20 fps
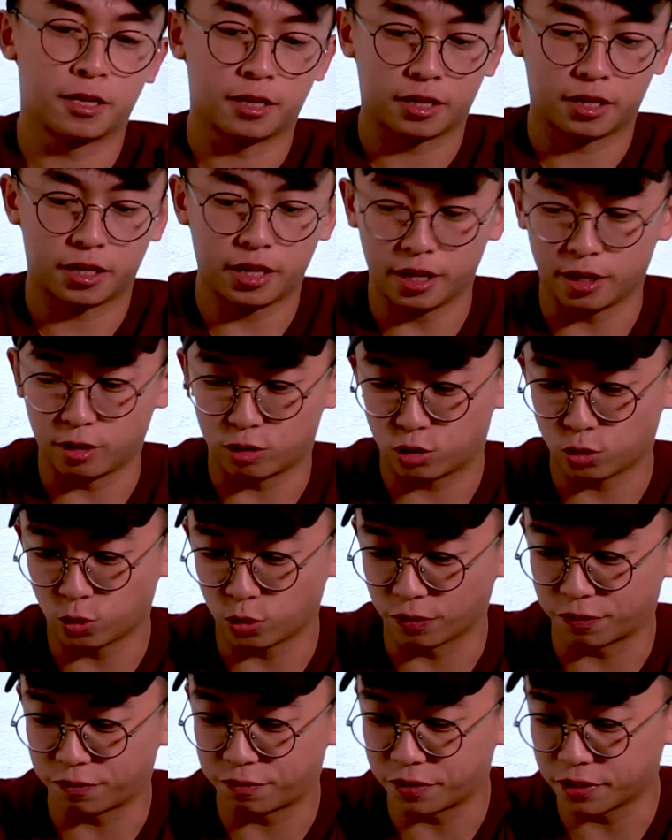Okay, so
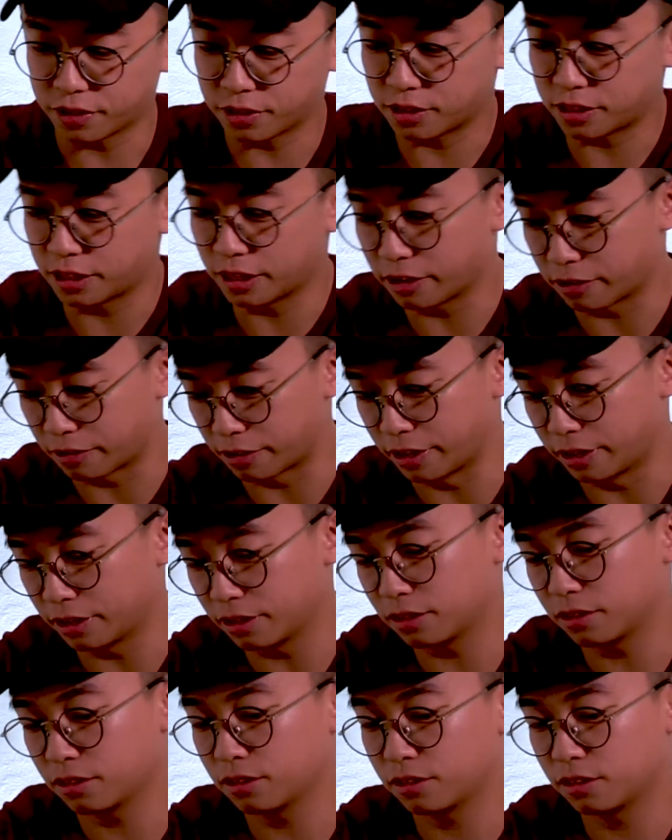the first thing, right,
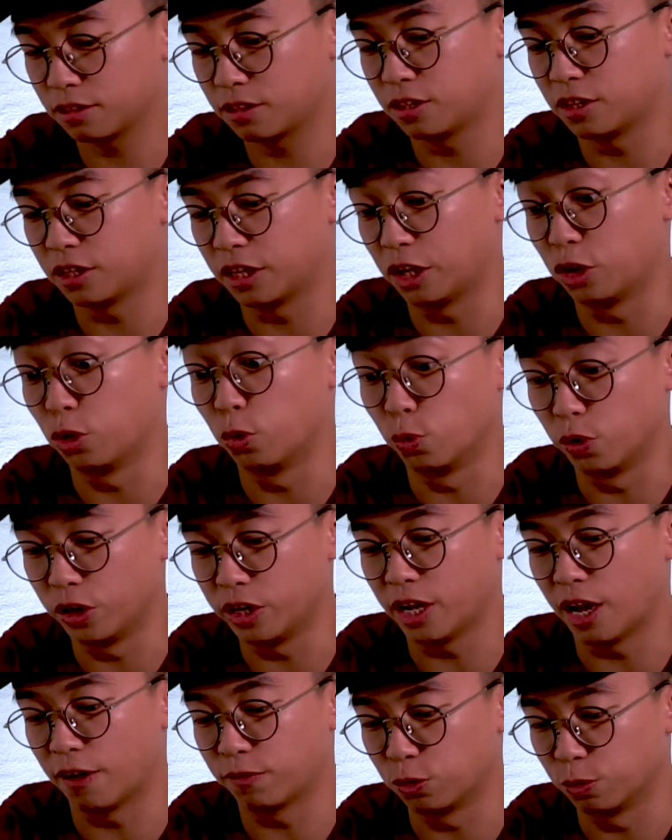that you
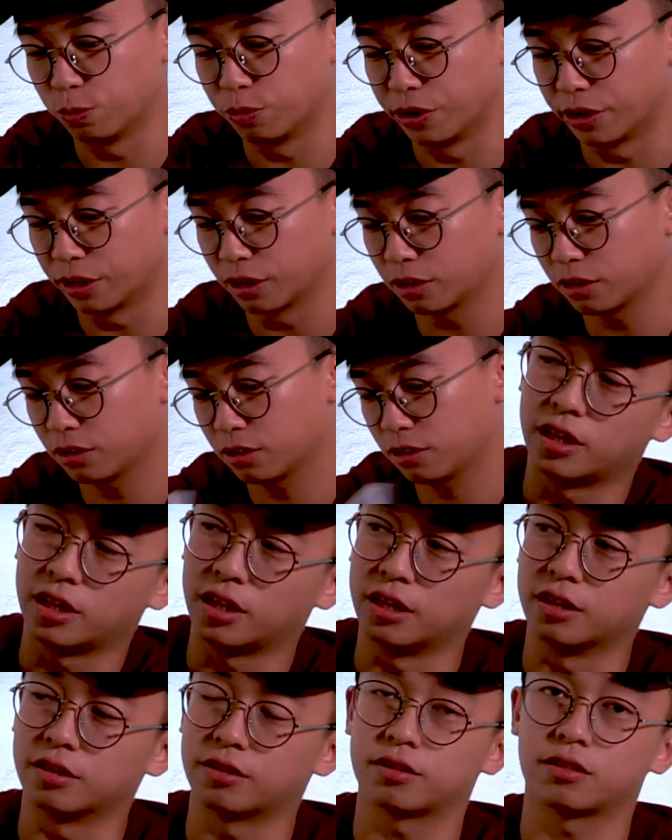really have to bring
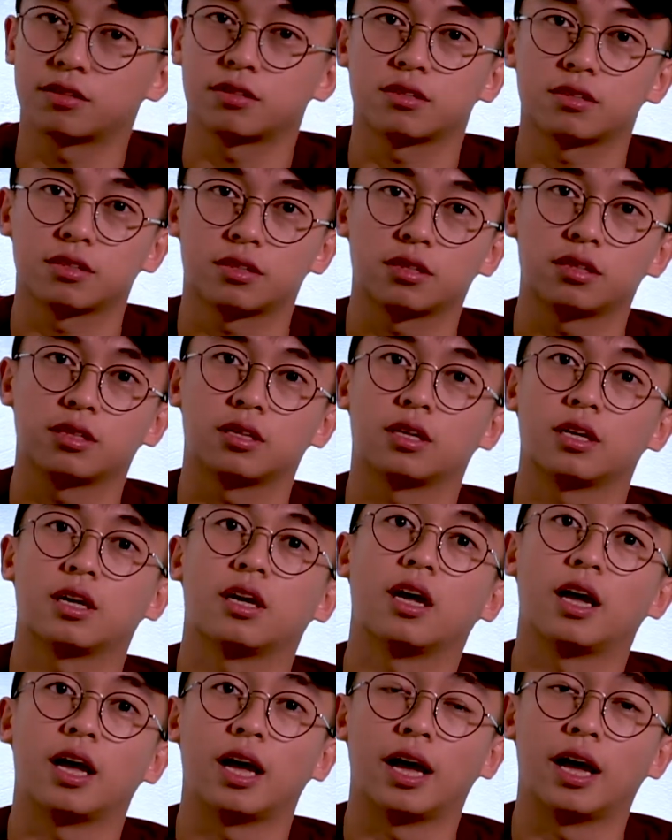is
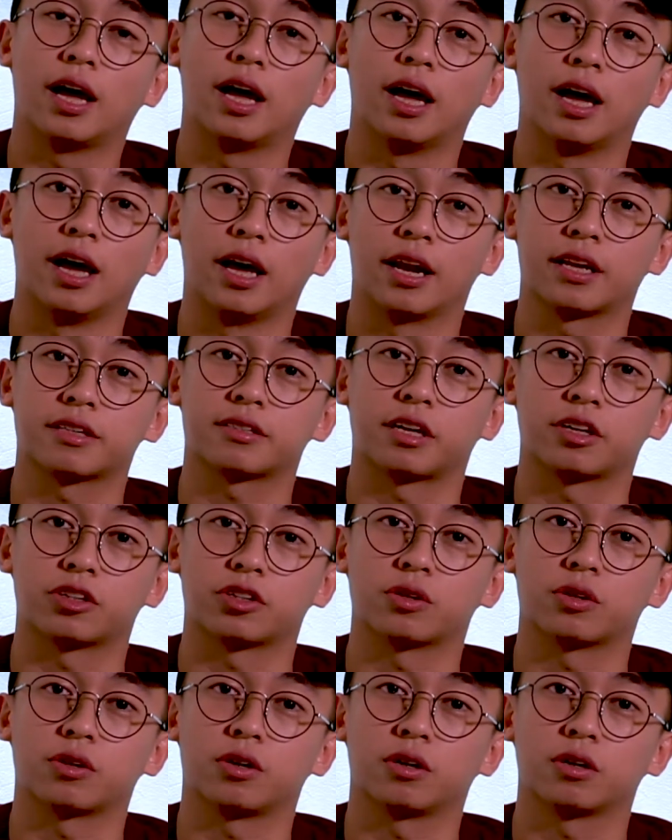an
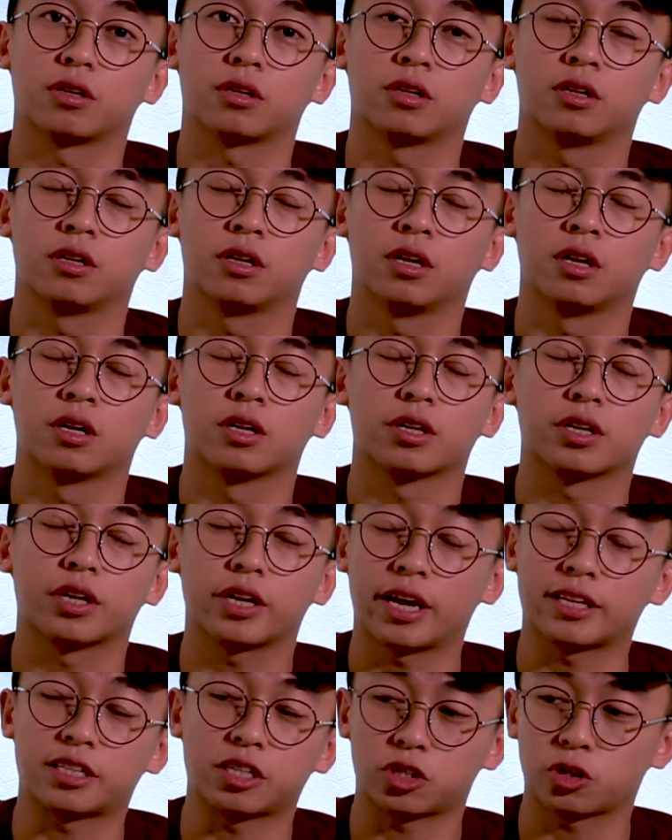extension cord. Okay,
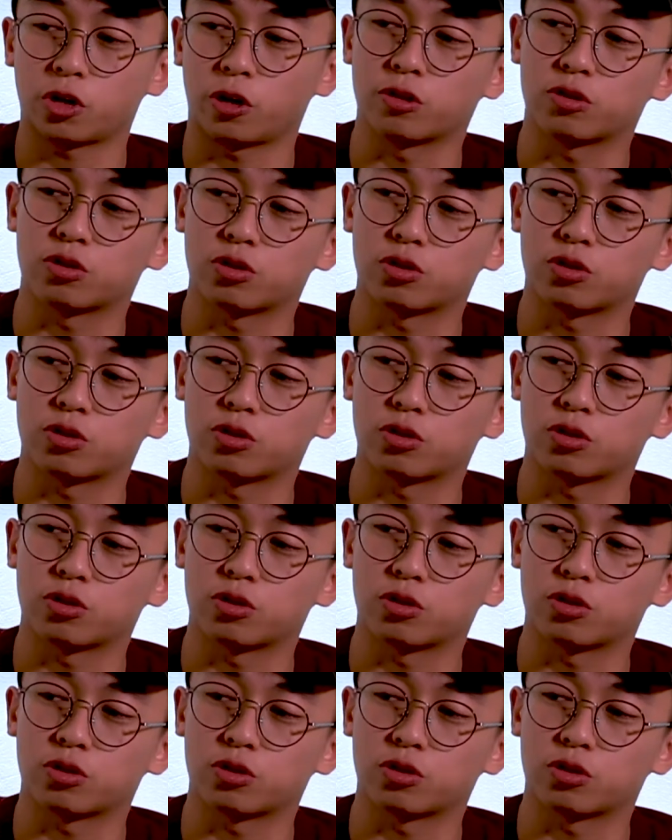extension cord is